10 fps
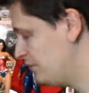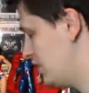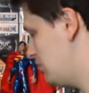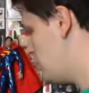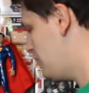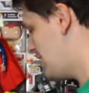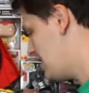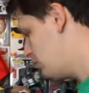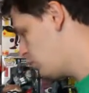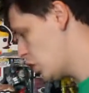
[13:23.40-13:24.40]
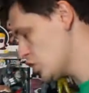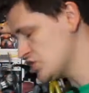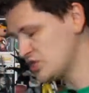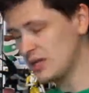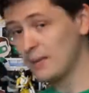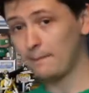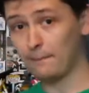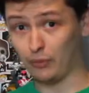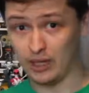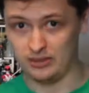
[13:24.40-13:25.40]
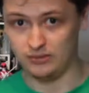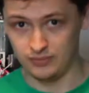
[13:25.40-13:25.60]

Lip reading: The movie was brilliant.